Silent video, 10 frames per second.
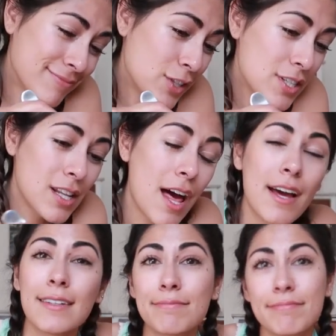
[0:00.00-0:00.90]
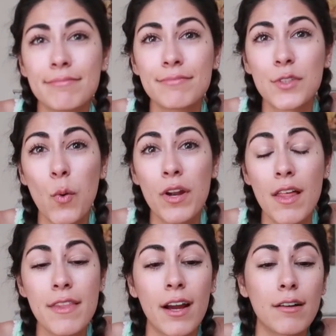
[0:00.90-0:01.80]
there's a lot going
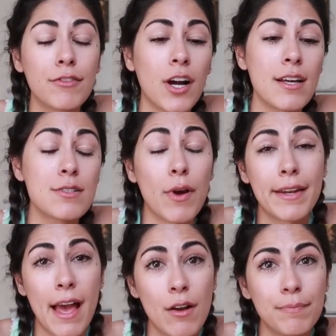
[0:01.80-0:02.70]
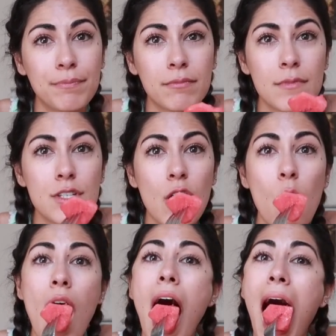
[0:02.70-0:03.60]
on there for us right now. So